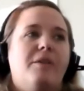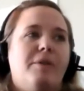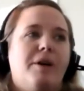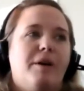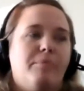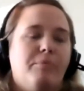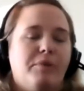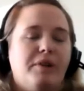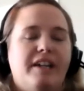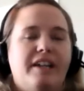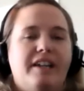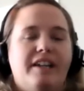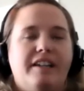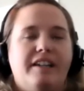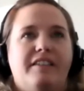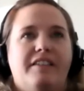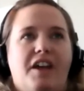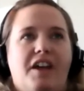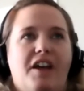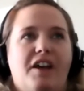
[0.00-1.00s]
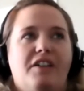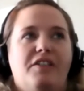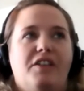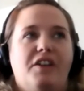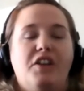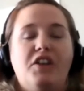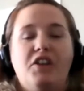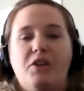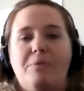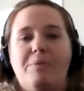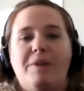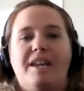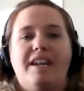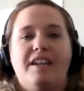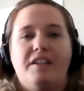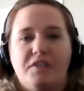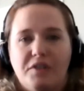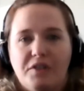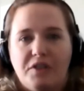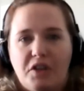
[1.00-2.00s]
about bringing the human
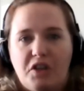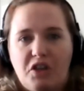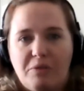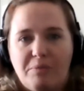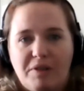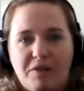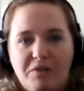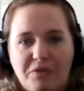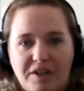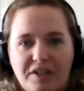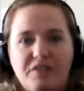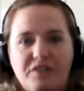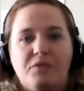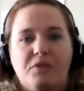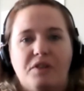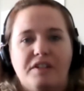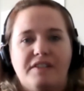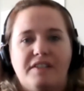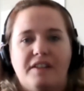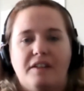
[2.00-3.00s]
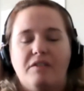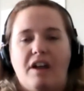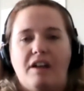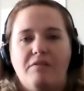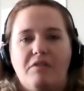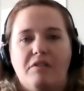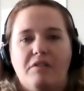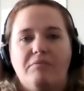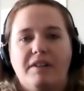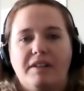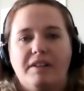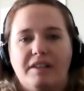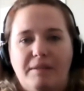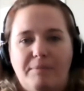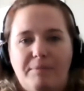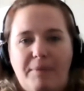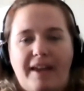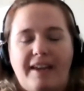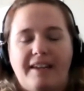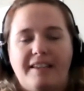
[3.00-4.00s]
into the human resource and really
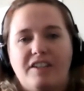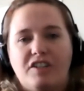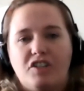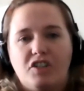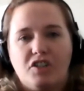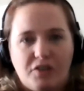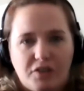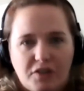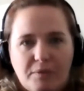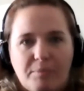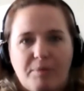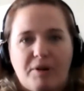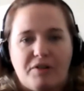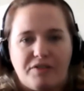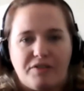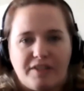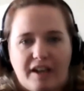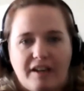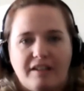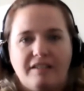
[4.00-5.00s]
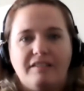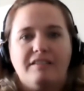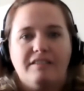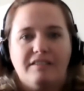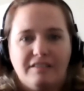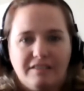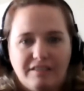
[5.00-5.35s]
paying attention to the person.